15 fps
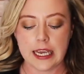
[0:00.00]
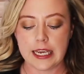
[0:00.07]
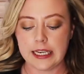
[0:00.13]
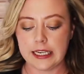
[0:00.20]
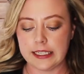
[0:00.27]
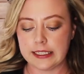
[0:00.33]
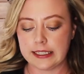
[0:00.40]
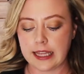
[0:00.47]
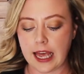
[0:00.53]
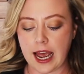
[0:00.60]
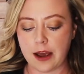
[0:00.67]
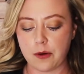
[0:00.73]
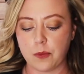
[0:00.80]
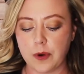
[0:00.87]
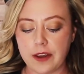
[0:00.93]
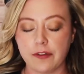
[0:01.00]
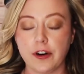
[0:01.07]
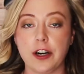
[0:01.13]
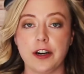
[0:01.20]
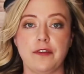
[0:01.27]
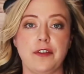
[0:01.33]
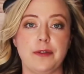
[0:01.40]
Is that we've
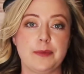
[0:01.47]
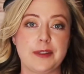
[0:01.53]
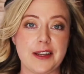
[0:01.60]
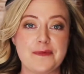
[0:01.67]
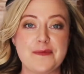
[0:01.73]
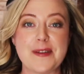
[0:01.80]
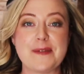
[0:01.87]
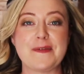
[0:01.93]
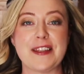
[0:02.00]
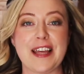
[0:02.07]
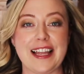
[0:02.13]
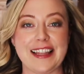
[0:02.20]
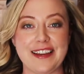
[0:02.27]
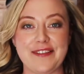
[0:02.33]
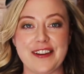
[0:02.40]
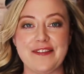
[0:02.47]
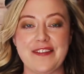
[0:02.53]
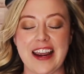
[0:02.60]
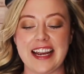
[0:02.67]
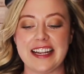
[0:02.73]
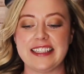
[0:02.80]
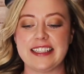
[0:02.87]
heard from some people that live in
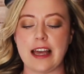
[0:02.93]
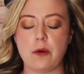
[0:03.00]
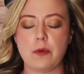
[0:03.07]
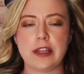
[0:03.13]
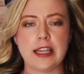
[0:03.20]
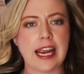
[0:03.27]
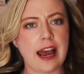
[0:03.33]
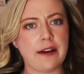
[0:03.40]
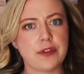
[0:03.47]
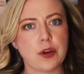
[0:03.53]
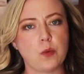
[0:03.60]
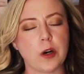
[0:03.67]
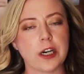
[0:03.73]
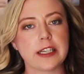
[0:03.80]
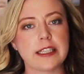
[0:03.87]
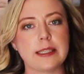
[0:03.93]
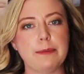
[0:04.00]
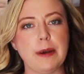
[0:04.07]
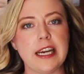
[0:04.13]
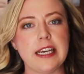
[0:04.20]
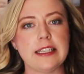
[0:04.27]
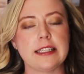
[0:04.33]
vans that when they have the
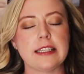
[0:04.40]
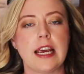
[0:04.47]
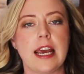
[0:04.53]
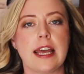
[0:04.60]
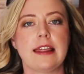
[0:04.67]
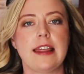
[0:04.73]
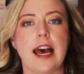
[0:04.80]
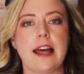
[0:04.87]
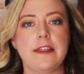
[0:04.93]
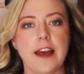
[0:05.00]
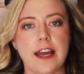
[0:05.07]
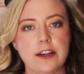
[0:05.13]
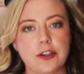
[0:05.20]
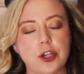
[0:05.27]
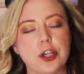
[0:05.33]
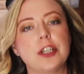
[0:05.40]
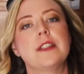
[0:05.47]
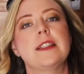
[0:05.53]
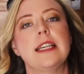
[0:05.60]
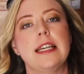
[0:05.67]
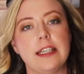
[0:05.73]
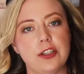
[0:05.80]
workspace that then
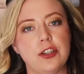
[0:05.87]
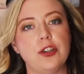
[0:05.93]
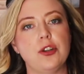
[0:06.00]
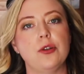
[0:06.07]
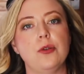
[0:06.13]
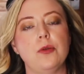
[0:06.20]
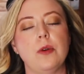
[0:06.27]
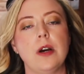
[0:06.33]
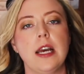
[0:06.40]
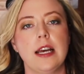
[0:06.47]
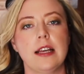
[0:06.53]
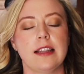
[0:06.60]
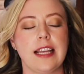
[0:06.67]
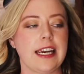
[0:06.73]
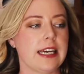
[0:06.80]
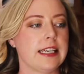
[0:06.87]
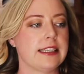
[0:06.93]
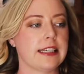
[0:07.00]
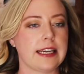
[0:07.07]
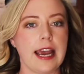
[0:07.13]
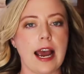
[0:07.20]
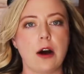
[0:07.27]
turns into like it's
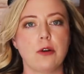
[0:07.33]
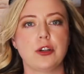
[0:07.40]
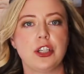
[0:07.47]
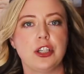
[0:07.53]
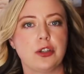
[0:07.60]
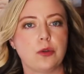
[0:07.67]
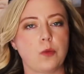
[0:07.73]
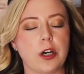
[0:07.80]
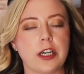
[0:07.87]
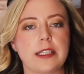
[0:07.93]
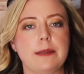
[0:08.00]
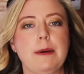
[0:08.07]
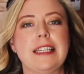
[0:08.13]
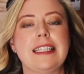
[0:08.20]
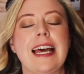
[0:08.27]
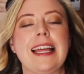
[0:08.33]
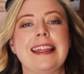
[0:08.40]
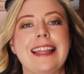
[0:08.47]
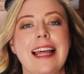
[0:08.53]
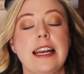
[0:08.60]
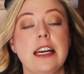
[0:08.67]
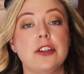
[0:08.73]
a couch, it's a workspace,
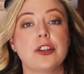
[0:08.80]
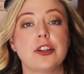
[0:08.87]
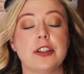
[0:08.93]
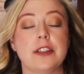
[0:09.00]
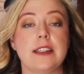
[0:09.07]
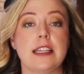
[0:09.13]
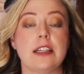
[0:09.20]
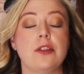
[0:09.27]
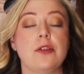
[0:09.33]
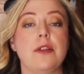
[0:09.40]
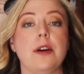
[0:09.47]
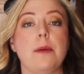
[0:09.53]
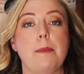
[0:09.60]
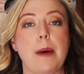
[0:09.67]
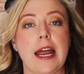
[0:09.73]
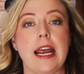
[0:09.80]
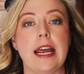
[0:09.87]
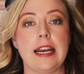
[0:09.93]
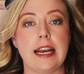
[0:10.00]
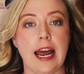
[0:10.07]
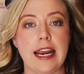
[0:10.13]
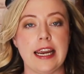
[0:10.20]
and then it turns into their bed
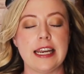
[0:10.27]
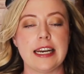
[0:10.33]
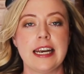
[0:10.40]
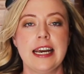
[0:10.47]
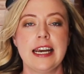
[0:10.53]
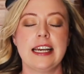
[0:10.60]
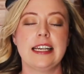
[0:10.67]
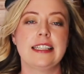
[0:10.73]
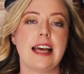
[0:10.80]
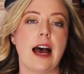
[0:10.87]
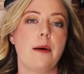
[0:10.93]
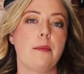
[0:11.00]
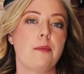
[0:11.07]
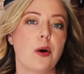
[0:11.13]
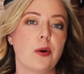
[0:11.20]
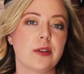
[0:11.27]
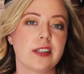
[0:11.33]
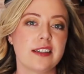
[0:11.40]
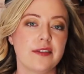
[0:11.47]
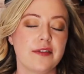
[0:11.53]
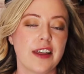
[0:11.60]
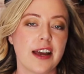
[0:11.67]
at night, is that
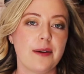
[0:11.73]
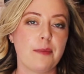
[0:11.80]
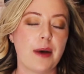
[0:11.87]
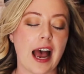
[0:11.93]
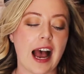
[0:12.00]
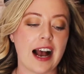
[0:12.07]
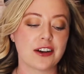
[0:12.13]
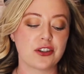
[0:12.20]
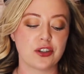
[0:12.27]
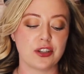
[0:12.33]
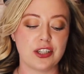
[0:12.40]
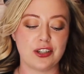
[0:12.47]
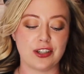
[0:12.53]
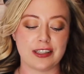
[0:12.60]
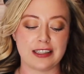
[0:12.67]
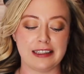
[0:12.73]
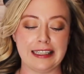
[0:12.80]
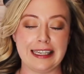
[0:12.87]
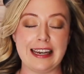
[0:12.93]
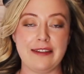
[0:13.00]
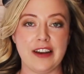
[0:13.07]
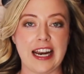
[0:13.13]
most of them actually just
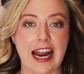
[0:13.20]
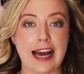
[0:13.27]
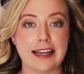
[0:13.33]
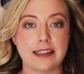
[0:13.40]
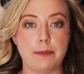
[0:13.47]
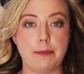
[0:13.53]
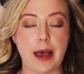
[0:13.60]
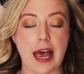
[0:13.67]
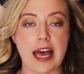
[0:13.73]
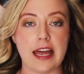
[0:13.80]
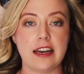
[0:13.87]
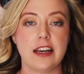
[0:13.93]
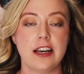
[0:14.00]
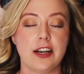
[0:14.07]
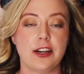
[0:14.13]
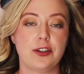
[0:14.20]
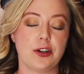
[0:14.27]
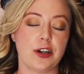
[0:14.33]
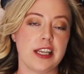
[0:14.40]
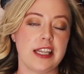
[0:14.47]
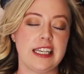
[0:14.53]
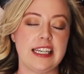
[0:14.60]
leave it as a bed
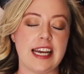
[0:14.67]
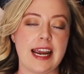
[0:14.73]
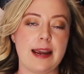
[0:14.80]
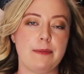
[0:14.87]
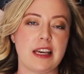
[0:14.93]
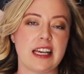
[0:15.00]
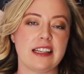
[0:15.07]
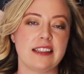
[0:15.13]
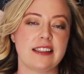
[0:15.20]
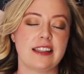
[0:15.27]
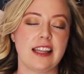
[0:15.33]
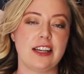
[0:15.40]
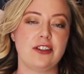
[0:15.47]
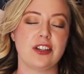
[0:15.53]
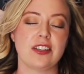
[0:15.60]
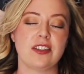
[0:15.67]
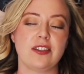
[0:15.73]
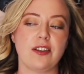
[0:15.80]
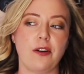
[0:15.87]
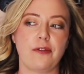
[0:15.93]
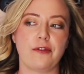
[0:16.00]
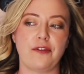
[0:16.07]
during the day because they just
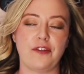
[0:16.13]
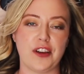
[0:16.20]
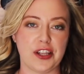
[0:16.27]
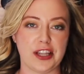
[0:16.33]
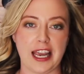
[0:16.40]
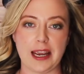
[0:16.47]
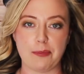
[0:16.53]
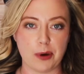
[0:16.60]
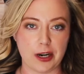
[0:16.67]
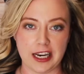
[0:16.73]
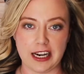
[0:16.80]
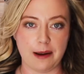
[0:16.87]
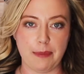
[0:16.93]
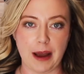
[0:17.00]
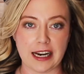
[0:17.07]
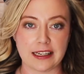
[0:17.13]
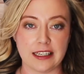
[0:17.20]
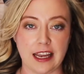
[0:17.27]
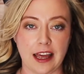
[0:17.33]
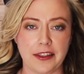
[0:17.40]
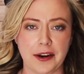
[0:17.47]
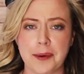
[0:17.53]
don't feel like putting it back
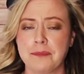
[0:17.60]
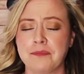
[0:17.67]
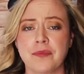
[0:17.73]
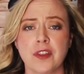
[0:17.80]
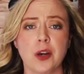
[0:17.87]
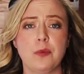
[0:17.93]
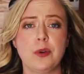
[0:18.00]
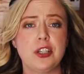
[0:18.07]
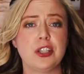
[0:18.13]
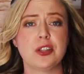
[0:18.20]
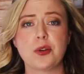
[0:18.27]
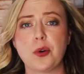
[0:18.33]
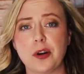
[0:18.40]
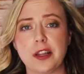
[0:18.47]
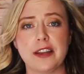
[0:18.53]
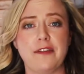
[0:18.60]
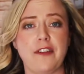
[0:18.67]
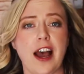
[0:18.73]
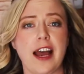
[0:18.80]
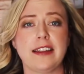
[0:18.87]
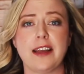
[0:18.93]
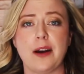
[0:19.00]
together, which is totally
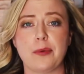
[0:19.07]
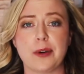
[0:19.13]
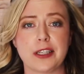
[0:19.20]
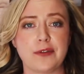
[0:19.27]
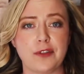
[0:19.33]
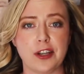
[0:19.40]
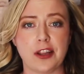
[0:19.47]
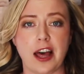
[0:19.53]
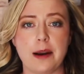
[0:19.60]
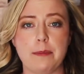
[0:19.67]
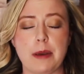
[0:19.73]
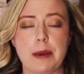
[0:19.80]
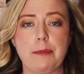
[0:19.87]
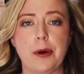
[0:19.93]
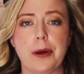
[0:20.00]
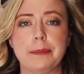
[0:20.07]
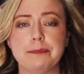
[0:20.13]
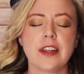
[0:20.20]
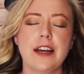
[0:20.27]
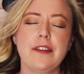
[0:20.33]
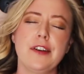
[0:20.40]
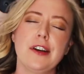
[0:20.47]
fine. That works for a lot of people.
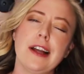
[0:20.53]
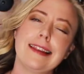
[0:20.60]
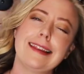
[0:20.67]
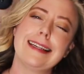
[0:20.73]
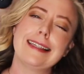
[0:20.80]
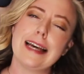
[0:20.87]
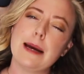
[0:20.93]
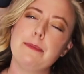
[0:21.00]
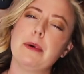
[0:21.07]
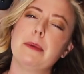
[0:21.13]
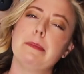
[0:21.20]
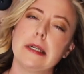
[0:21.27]
If you're not the type of